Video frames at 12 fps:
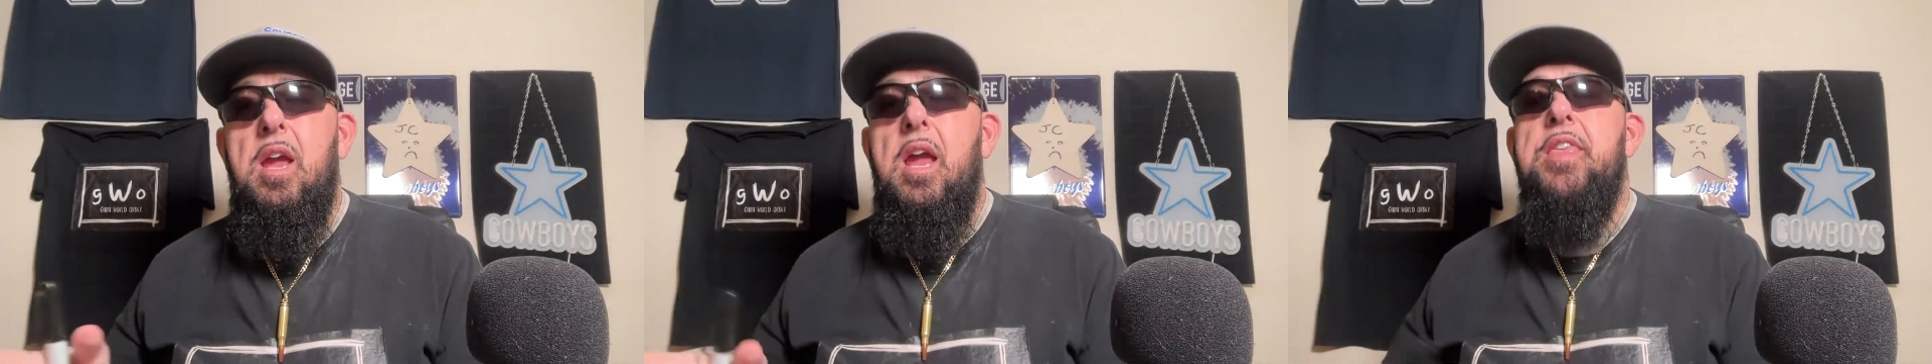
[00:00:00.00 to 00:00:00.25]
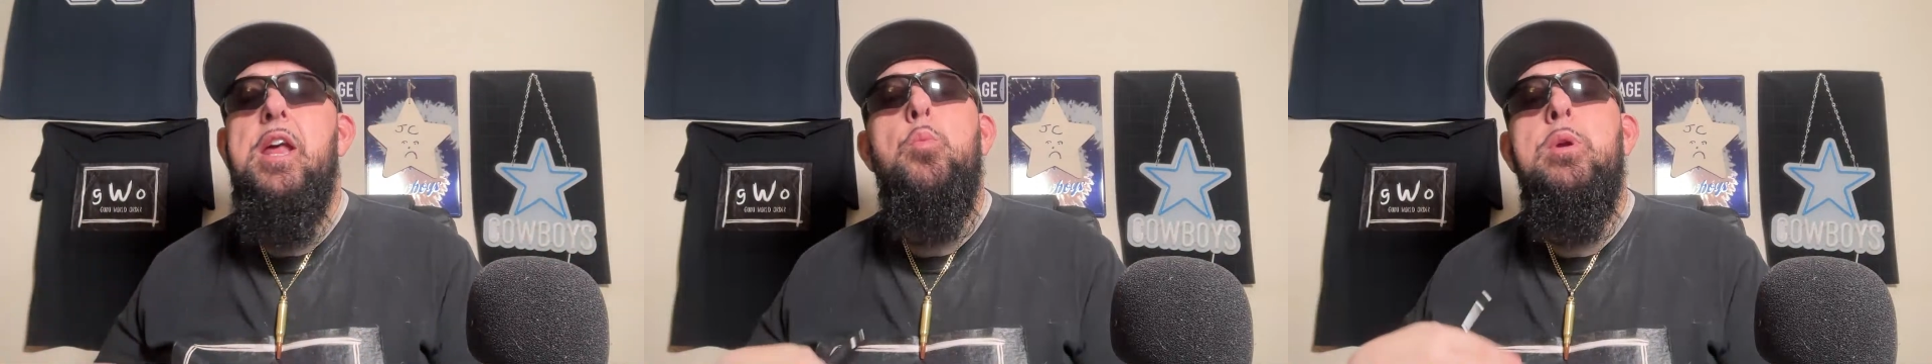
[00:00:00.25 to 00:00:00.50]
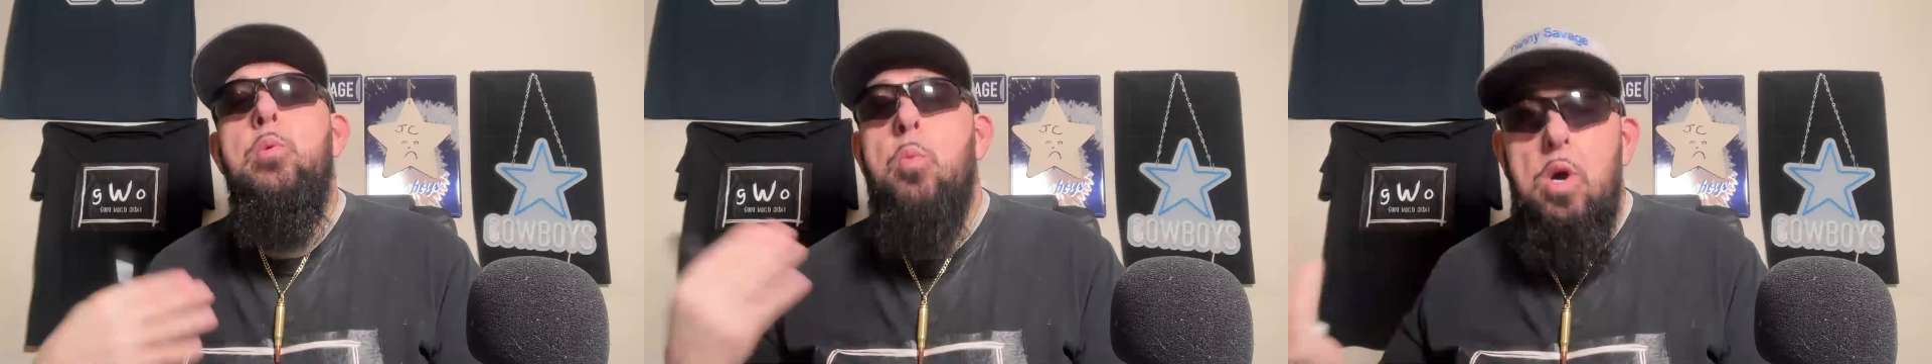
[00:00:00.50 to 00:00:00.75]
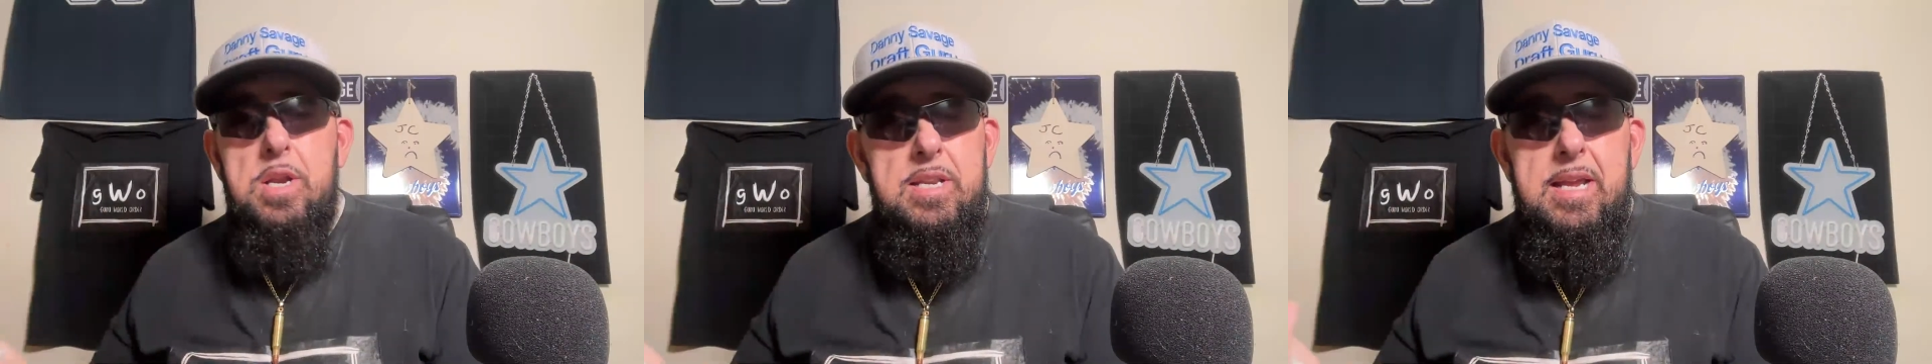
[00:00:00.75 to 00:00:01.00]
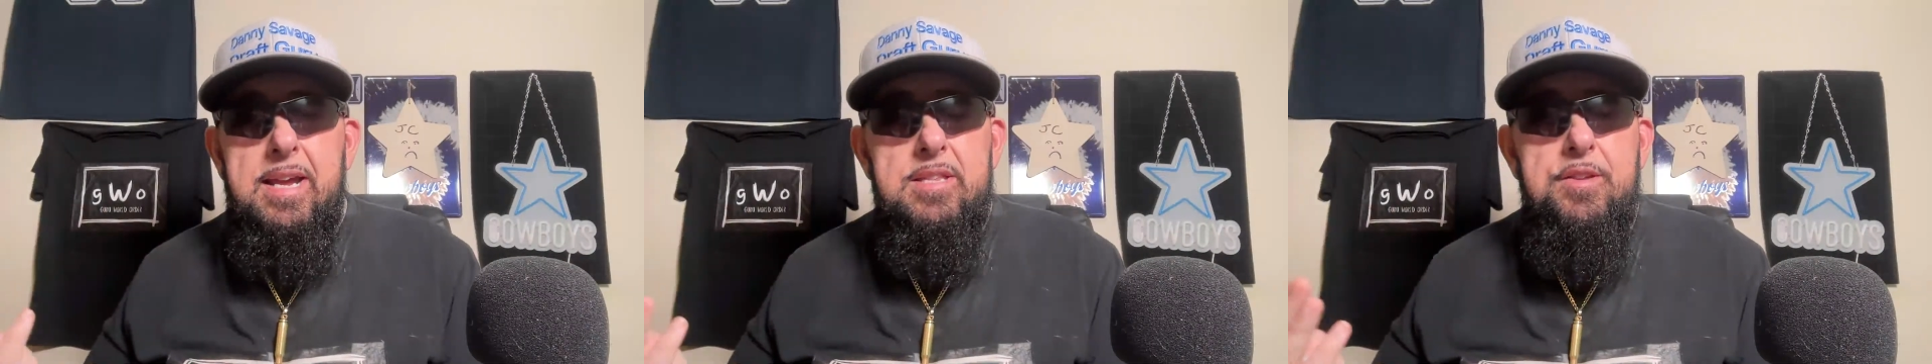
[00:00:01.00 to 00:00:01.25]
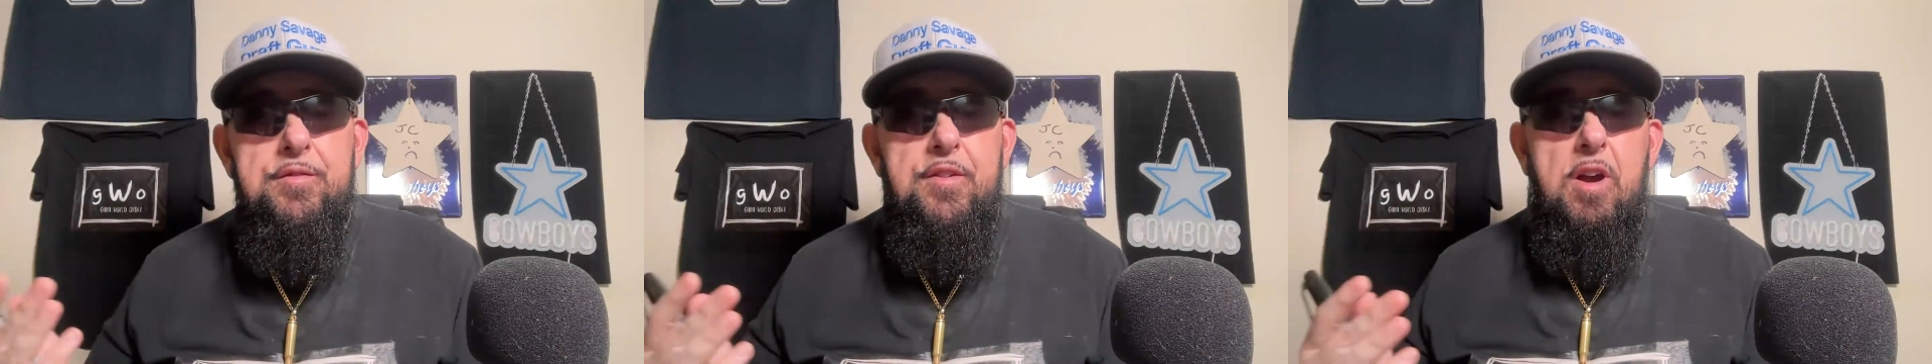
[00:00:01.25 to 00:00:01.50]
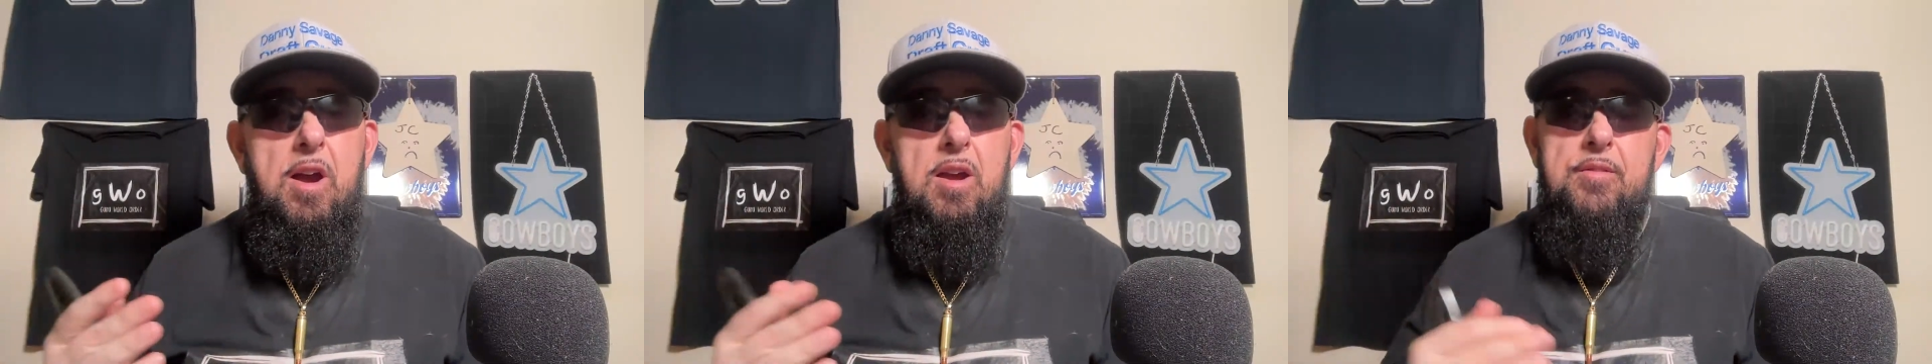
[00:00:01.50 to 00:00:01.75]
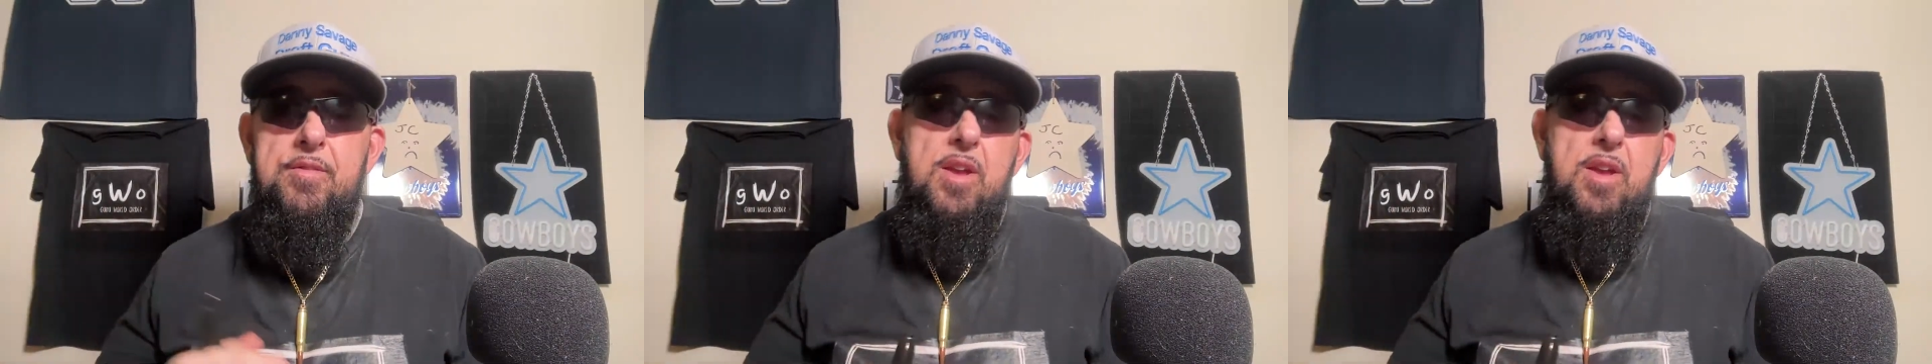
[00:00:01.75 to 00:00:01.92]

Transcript: And then we won in 95.